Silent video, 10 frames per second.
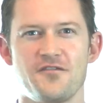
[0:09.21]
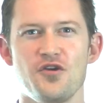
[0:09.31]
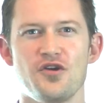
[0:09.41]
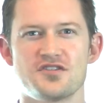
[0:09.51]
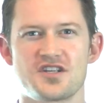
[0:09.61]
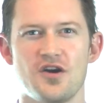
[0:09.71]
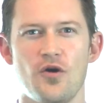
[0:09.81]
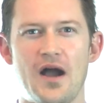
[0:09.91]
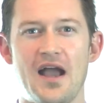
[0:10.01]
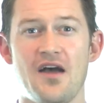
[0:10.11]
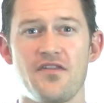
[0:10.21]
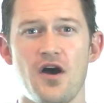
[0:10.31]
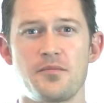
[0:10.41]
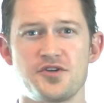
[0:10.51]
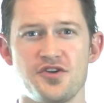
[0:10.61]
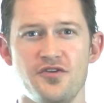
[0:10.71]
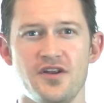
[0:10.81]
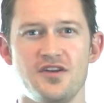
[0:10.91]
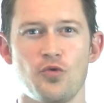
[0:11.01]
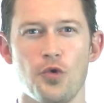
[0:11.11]
few years ago, I had the
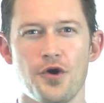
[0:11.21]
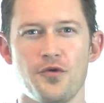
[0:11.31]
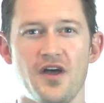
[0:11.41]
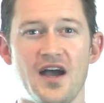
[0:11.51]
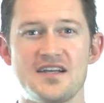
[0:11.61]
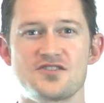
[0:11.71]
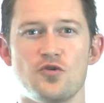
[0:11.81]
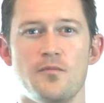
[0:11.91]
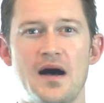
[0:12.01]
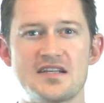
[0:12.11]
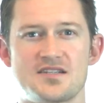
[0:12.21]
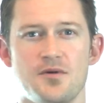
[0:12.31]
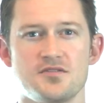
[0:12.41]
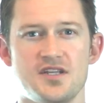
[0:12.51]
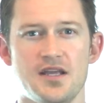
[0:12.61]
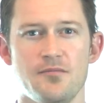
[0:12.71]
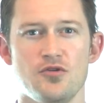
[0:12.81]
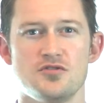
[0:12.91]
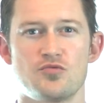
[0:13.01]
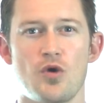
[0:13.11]
opportunity to work with a high school basketball team
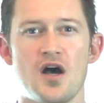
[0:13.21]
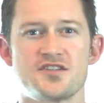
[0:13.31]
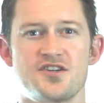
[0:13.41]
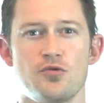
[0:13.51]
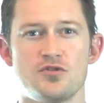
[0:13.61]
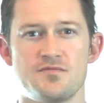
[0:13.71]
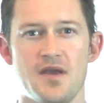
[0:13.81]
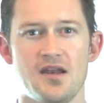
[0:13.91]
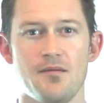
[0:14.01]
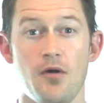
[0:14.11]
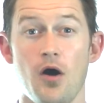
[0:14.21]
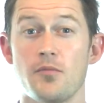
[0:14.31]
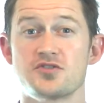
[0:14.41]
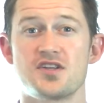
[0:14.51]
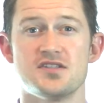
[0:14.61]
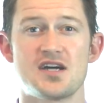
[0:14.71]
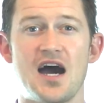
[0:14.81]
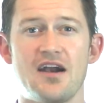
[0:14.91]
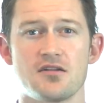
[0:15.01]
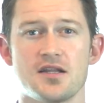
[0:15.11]
whose roster was made up almost
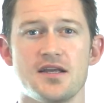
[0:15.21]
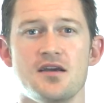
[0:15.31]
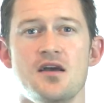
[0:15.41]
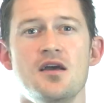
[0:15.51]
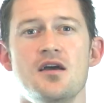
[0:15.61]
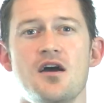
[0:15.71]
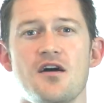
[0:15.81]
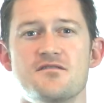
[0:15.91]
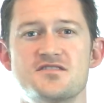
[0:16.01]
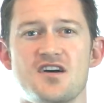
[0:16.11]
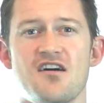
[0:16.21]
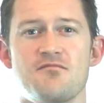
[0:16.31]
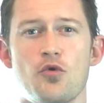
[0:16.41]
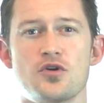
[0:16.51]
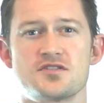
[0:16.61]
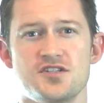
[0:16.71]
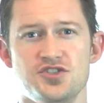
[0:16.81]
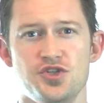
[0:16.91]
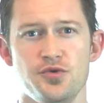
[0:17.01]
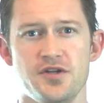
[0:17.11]
entirely of sophomores and
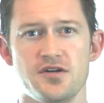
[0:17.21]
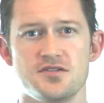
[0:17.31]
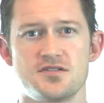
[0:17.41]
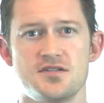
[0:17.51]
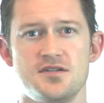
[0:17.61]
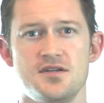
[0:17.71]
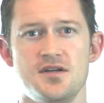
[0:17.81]
juniors.